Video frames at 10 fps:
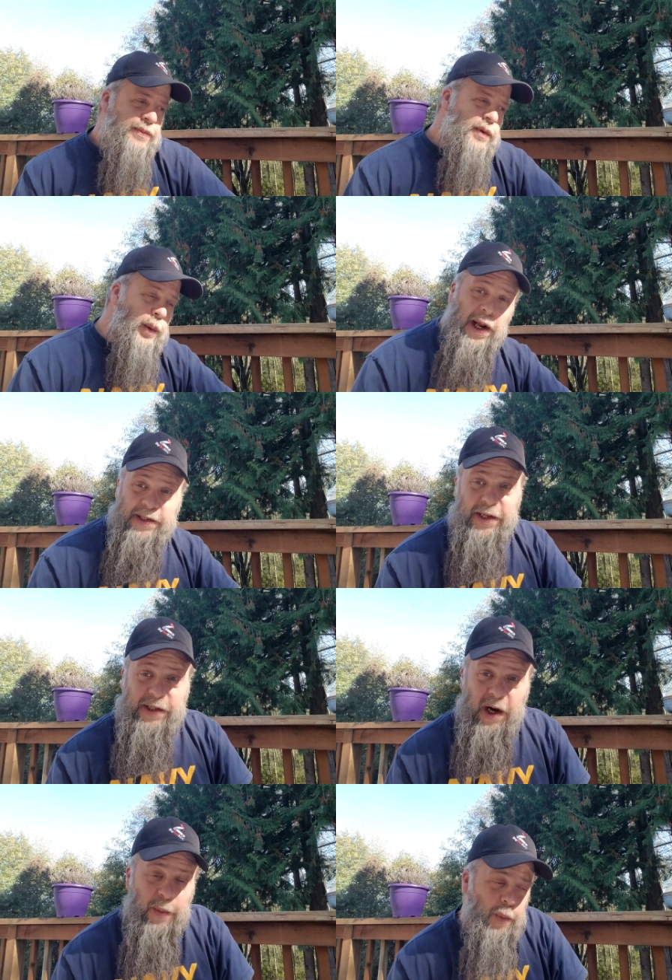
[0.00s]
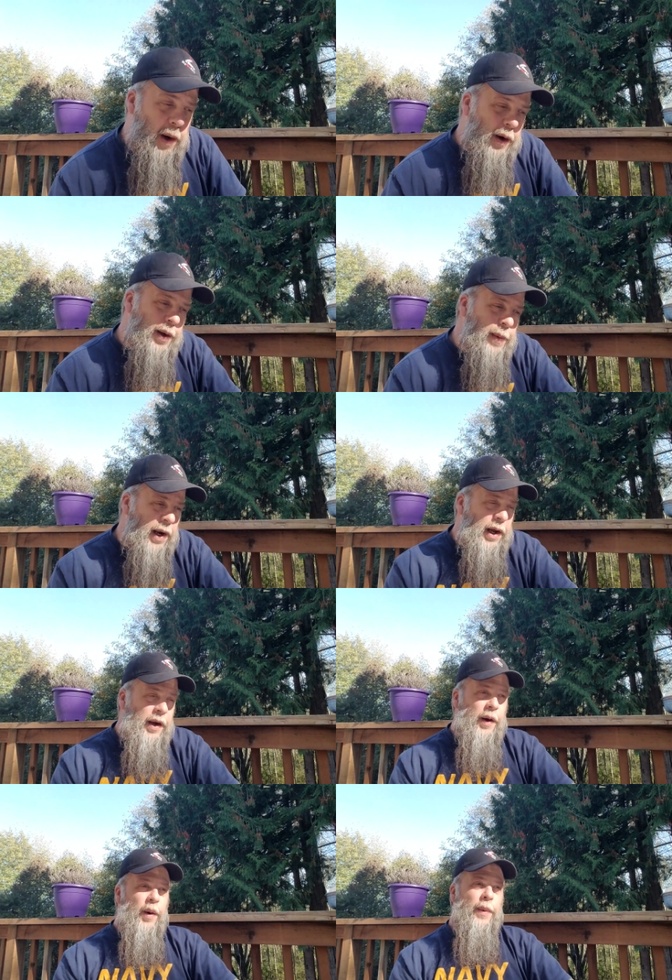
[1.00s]
when I say top water, you might not
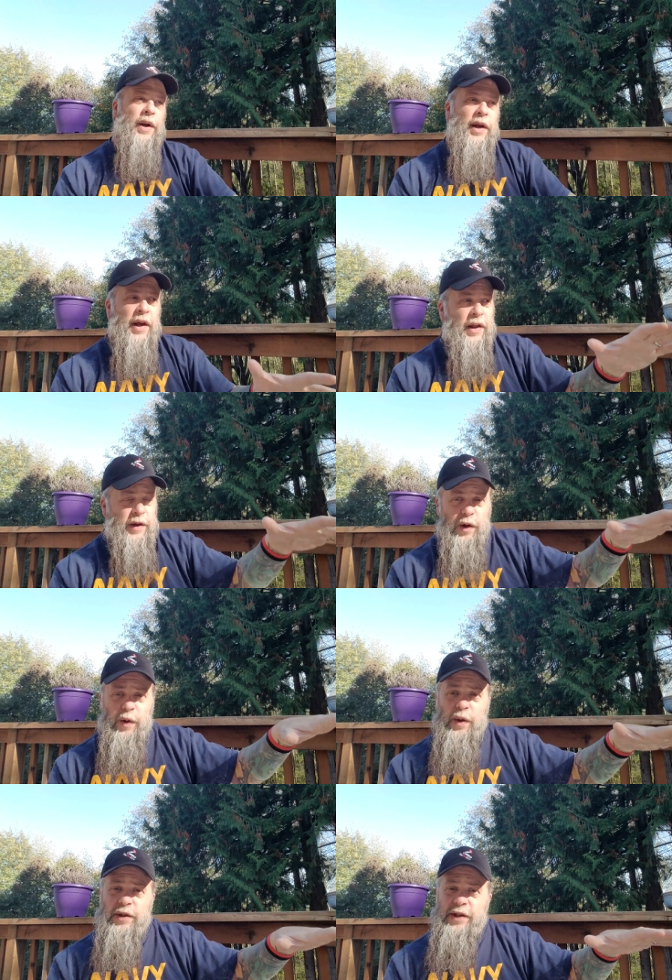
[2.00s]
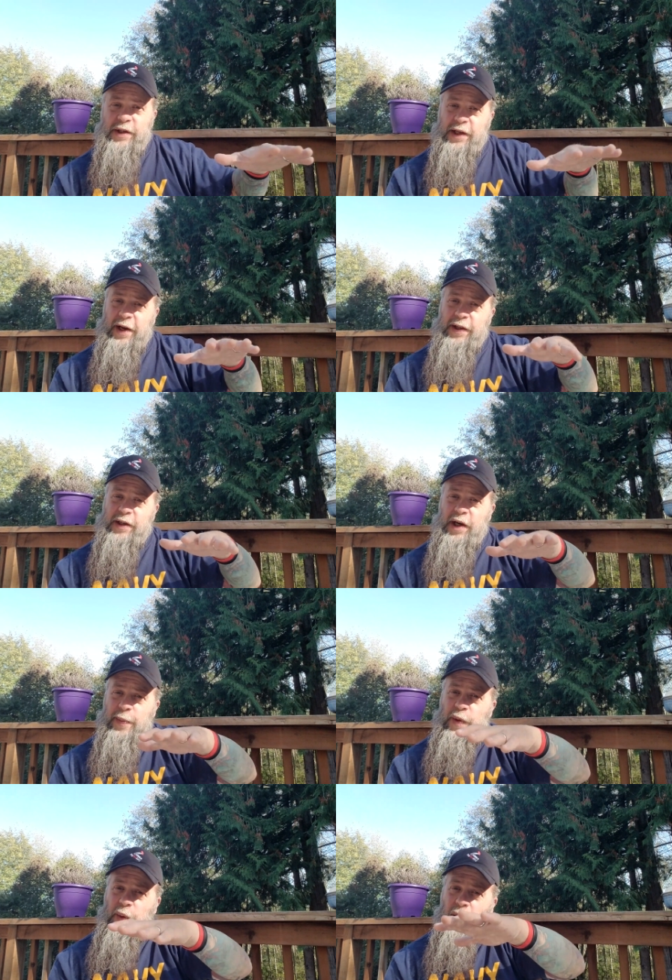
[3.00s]
know, but they're lures that stay on the
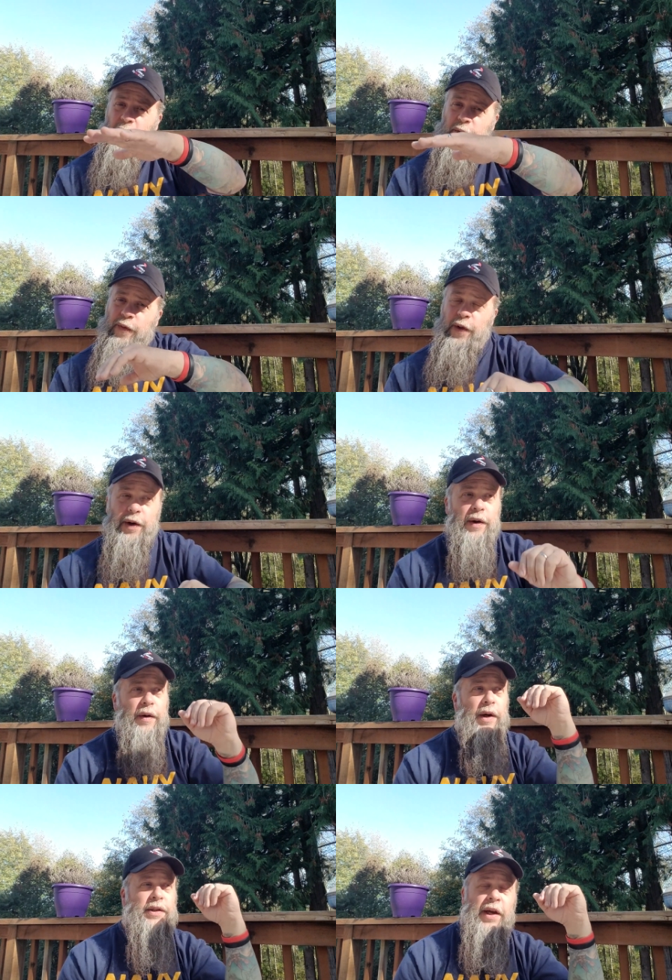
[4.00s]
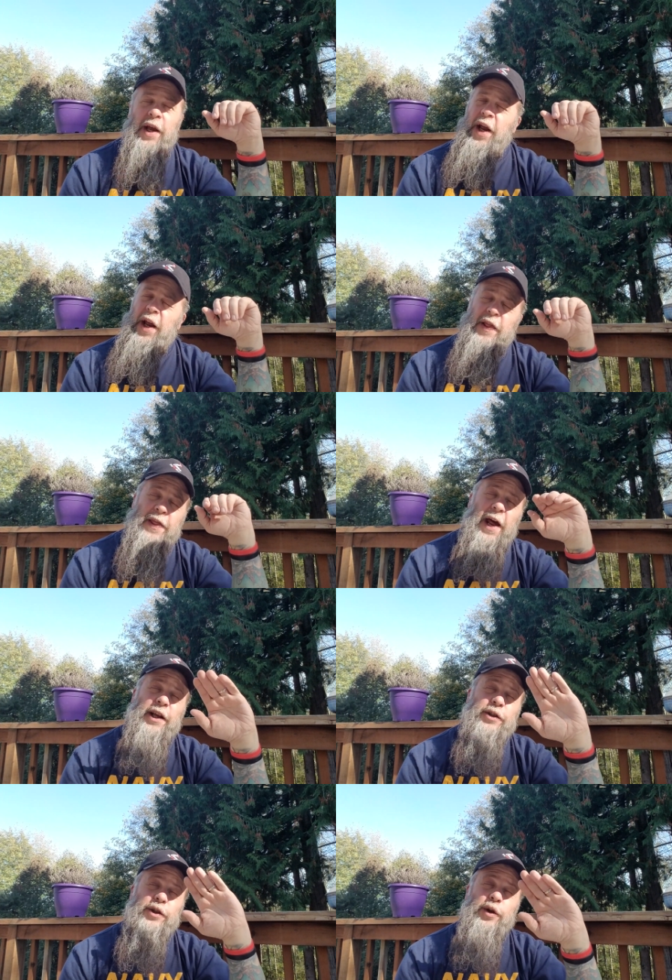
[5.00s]
top of the water and flutter across. That
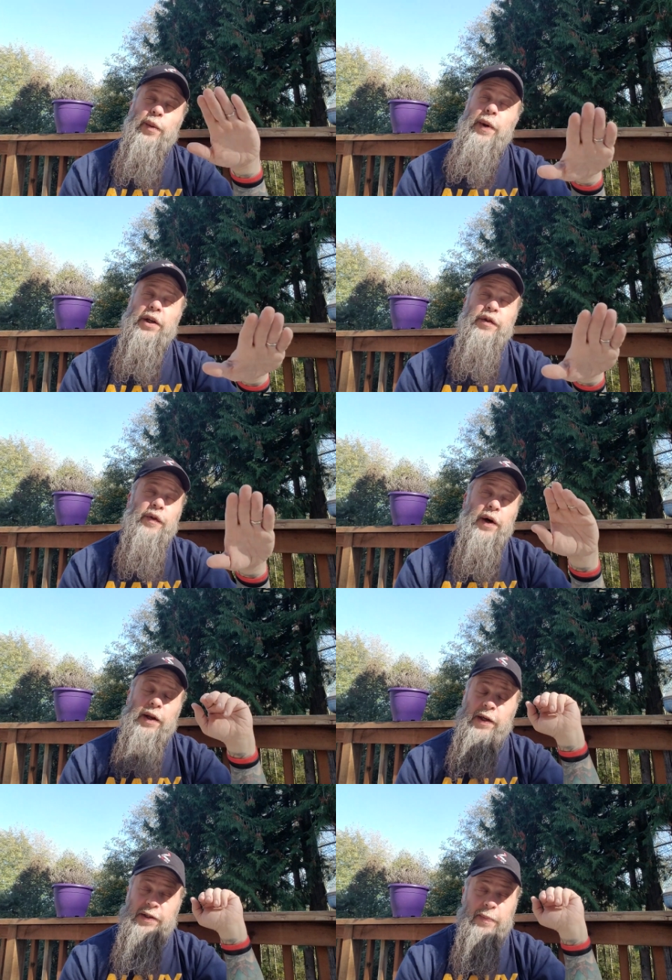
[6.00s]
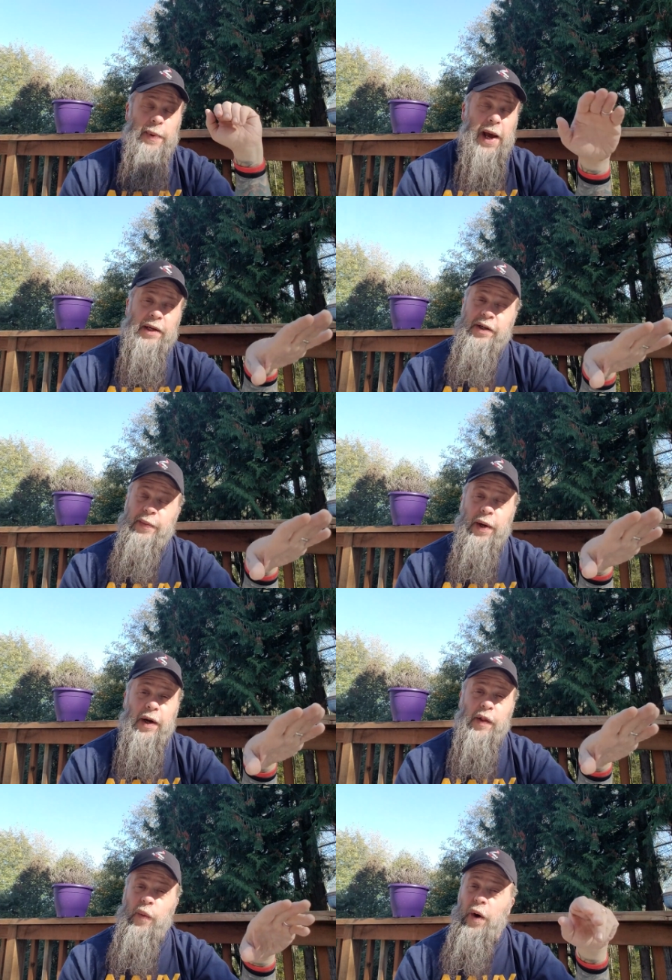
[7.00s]
is so much fun because the bass come
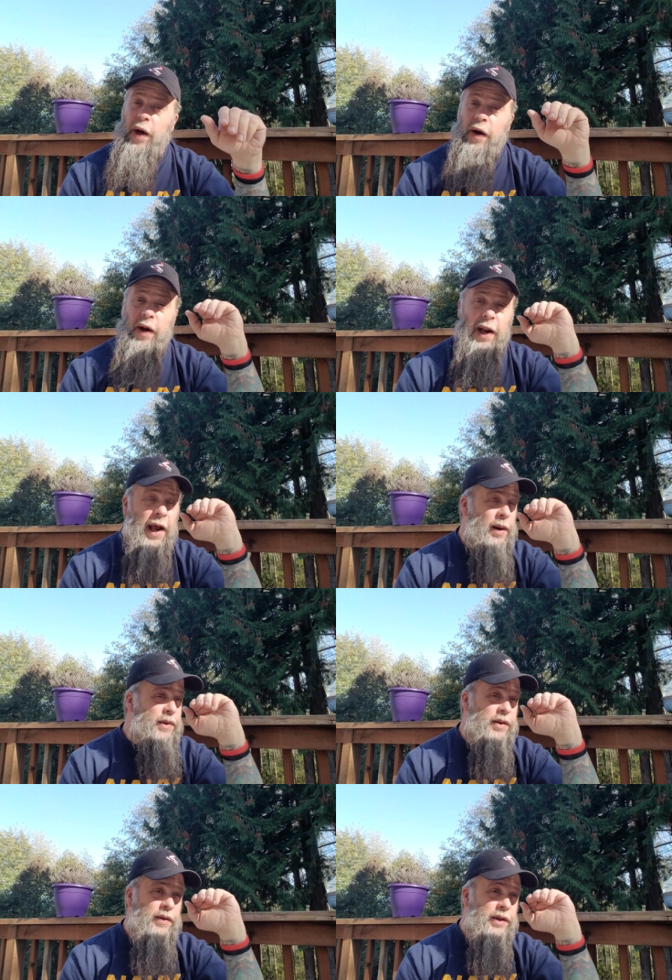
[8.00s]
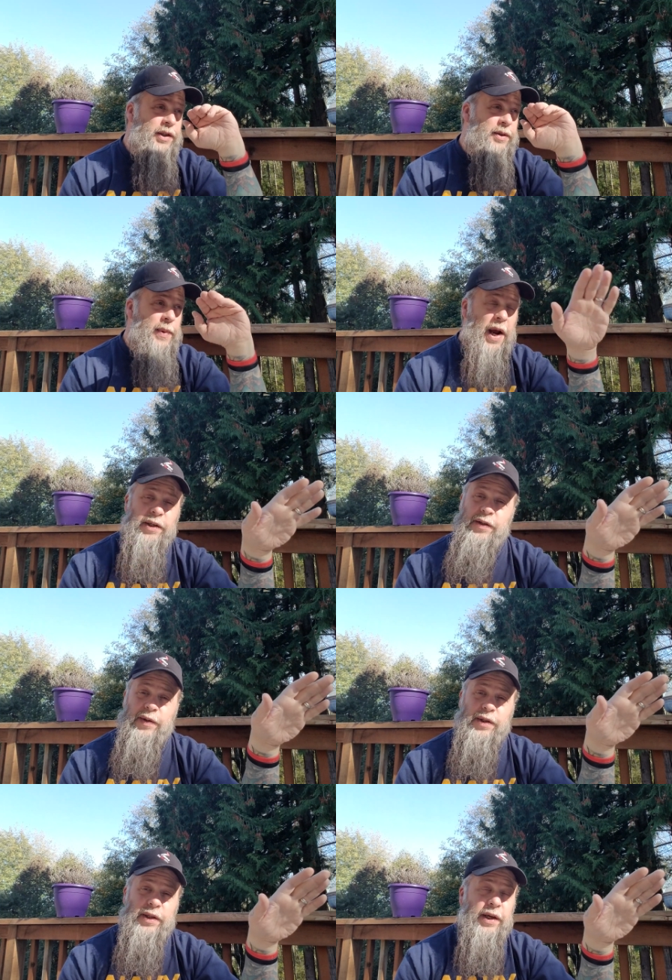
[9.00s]
out of the water and absolutely smash
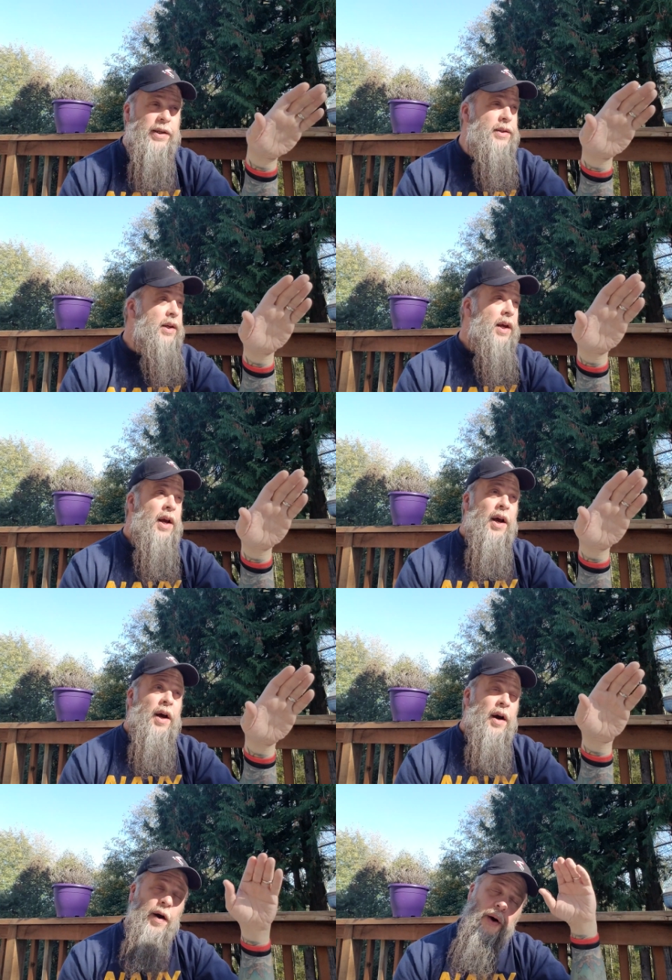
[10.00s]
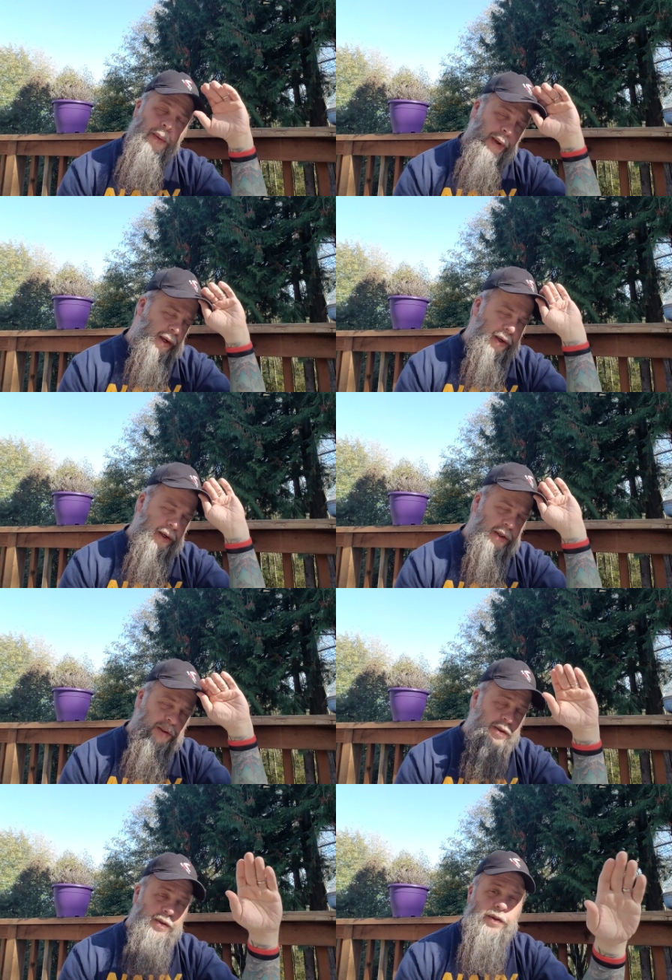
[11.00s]
those things. Oh my
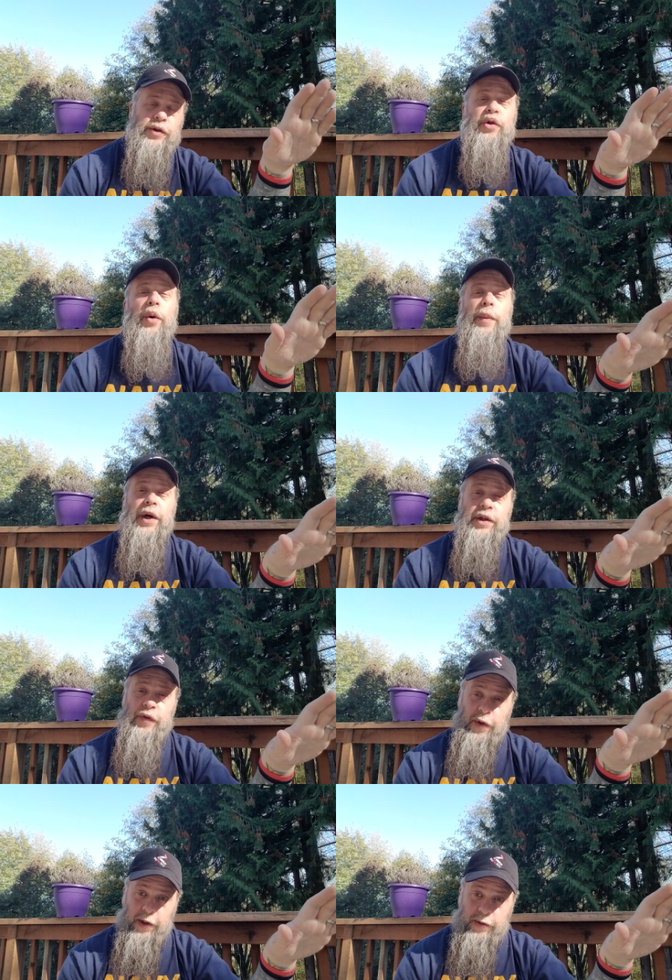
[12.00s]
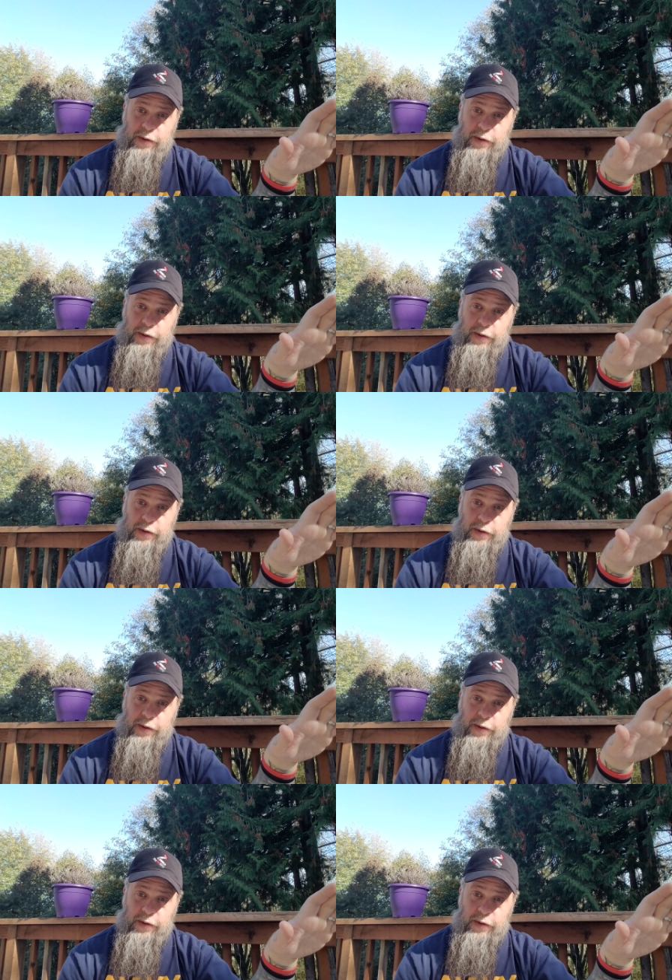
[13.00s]
goodness, so much fun